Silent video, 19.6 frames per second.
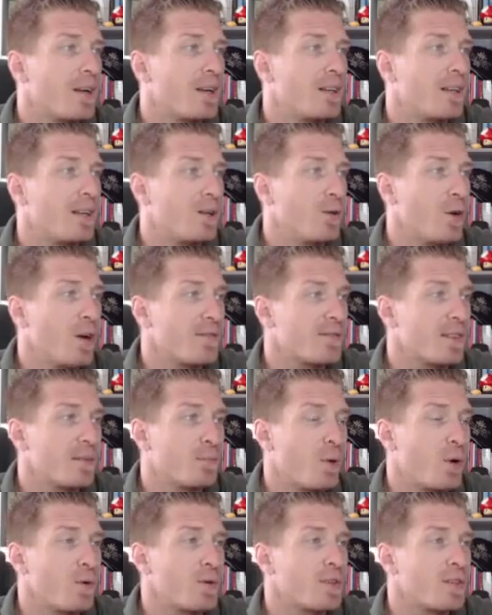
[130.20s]
they do have
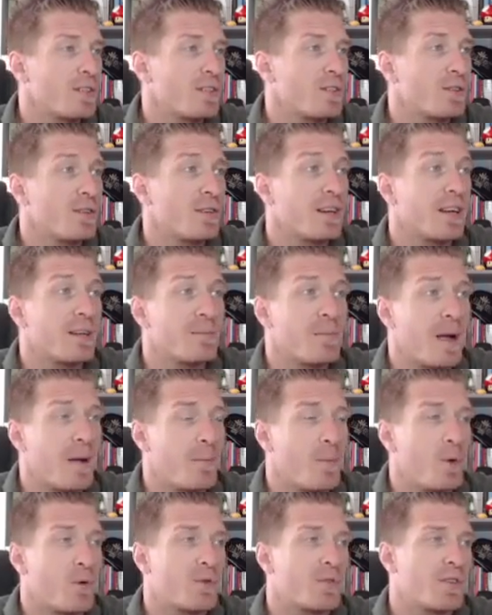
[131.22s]
some bonuses. You're gonna get my
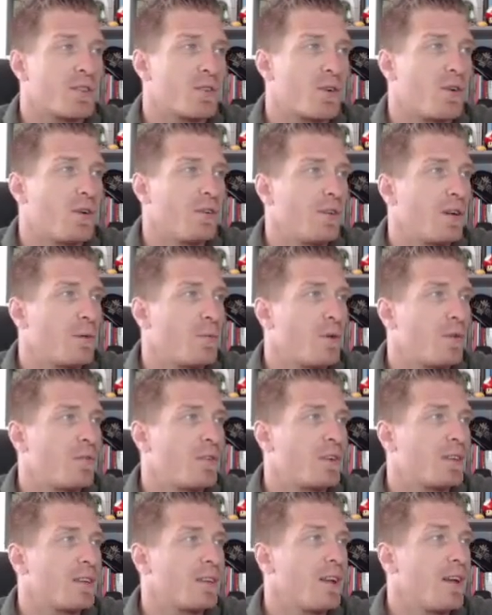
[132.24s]
bonuses on top of
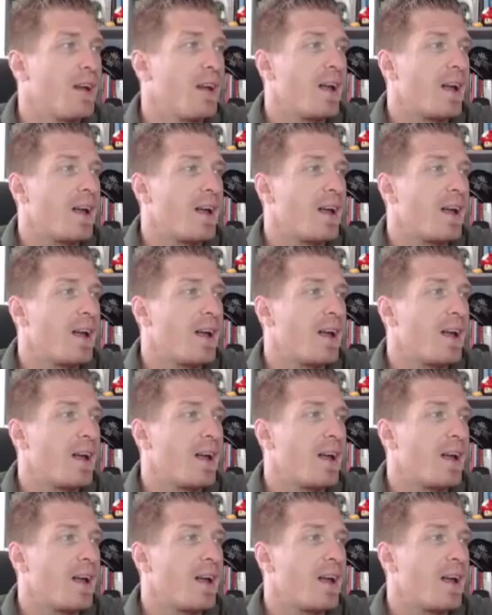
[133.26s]
it,